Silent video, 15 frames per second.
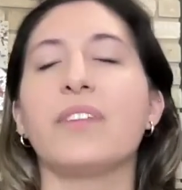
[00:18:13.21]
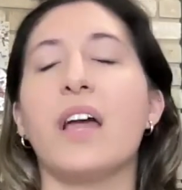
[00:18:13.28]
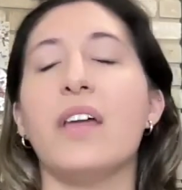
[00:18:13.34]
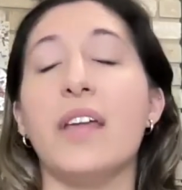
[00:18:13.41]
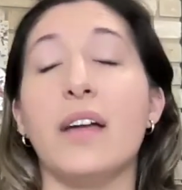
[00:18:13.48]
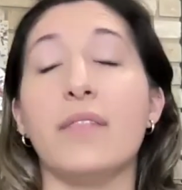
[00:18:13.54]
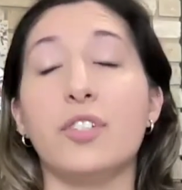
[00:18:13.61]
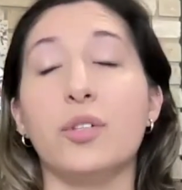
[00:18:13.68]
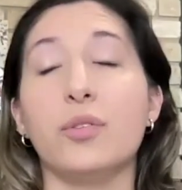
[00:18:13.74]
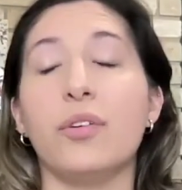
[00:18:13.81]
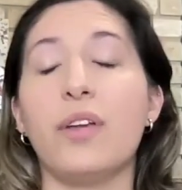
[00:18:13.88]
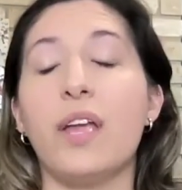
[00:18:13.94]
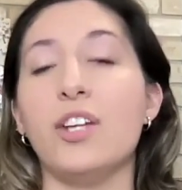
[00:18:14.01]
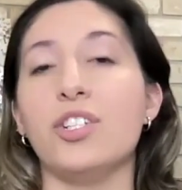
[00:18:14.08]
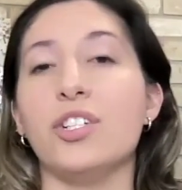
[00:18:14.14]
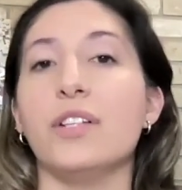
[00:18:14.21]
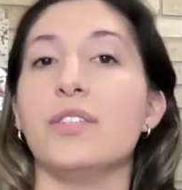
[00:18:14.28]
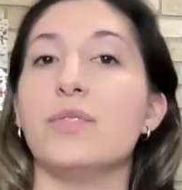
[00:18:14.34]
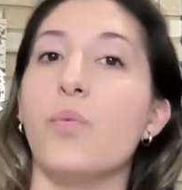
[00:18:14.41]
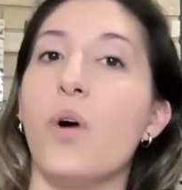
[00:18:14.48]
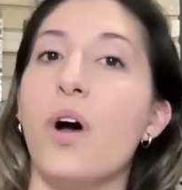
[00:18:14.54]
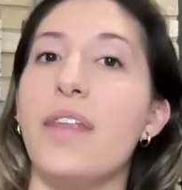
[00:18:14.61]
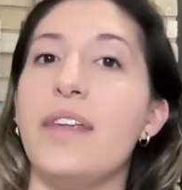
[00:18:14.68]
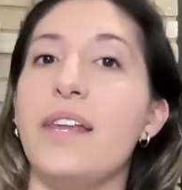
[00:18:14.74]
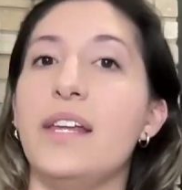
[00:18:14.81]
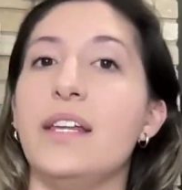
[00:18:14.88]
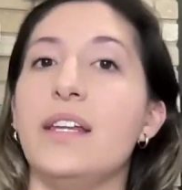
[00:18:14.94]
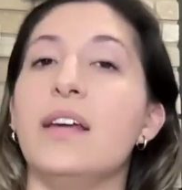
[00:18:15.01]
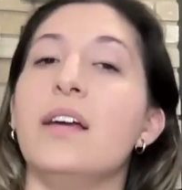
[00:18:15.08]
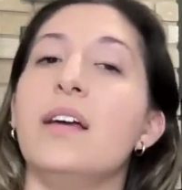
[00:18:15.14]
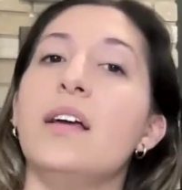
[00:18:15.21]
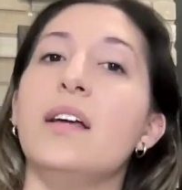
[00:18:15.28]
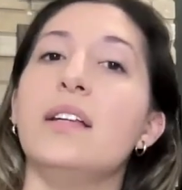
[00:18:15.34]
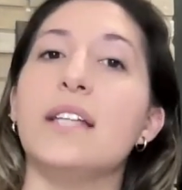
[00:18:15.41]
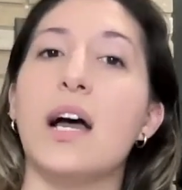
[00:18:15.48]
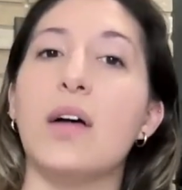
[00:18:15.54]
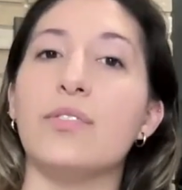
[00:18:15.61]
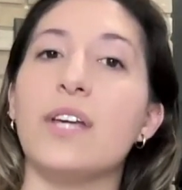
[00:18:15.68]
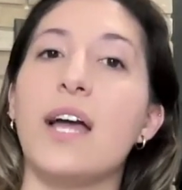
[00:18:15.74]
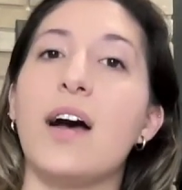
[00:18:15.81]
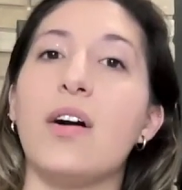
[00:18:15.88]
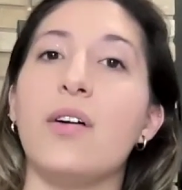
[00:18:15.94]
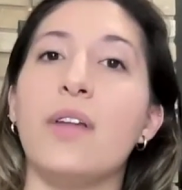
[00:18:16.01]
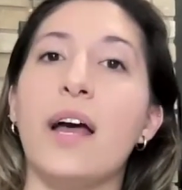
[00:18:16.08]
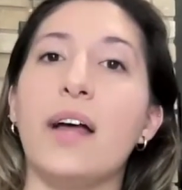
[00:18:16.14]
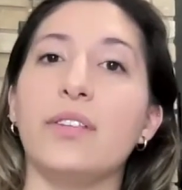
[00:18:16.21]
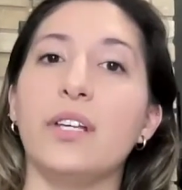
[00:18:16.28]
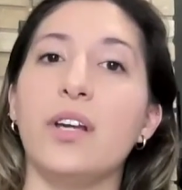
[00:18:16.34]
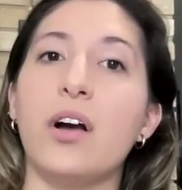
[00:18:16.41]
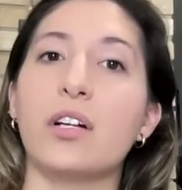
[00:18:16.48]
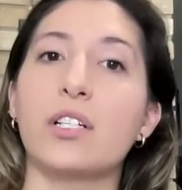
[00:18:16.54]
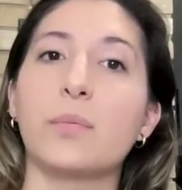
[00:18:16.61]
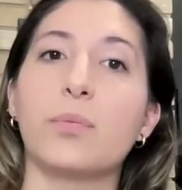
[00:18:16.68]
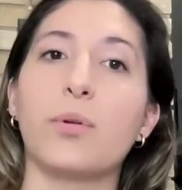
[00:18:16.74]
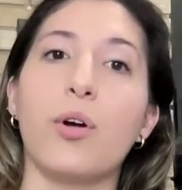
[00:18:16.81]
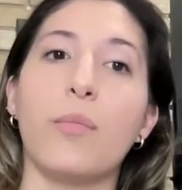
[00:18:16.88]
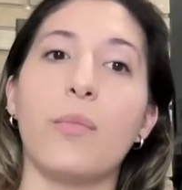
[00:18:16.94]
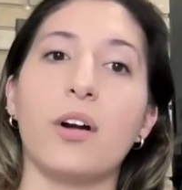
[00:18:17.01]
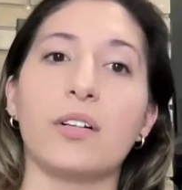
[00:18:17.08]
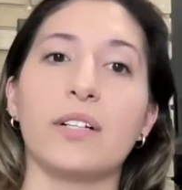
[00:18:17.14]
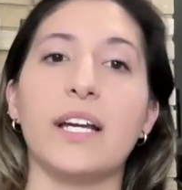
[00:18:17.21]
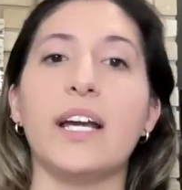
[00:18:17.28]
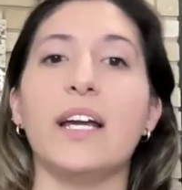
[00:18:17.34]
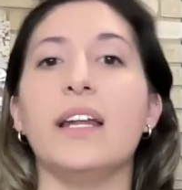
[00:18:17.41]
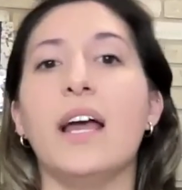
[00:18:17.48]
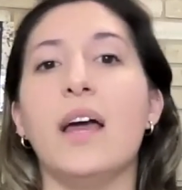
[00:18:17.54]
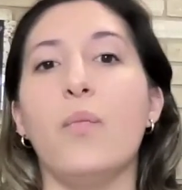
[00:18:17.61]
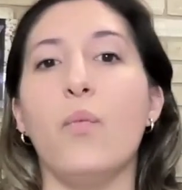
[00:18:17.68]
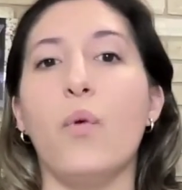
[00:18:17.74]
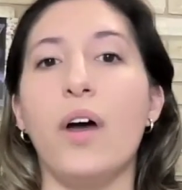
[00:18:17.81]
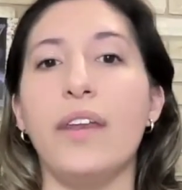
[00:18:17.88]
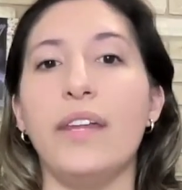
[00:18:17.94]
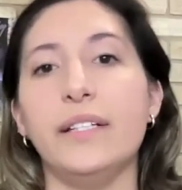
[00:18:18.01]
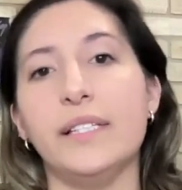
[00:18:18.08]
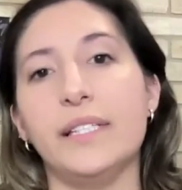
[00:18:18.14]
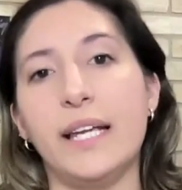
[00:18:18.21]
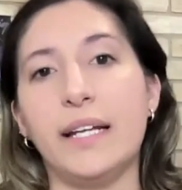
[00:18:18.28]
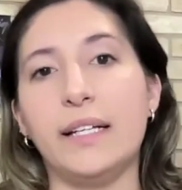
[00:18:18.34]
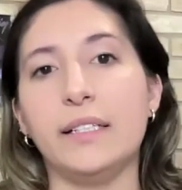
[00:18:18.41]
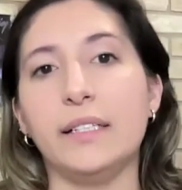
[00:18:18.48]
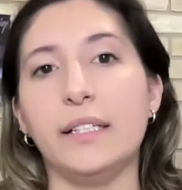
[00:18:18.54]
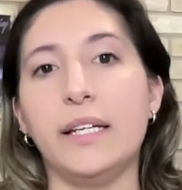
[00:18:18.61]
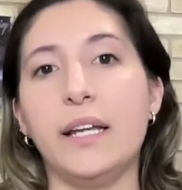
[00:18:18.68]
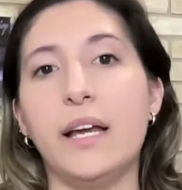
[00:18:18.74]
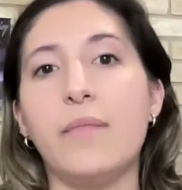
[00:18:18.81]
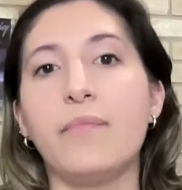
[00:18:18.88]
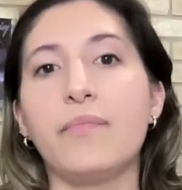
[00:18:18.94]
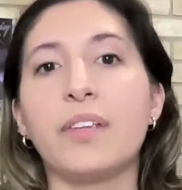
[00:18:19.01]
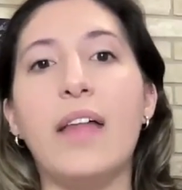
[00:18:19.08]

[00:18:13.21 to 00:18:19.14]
And they have 2 locations, one in downtown at the Oxbow Market and one in St. Helena.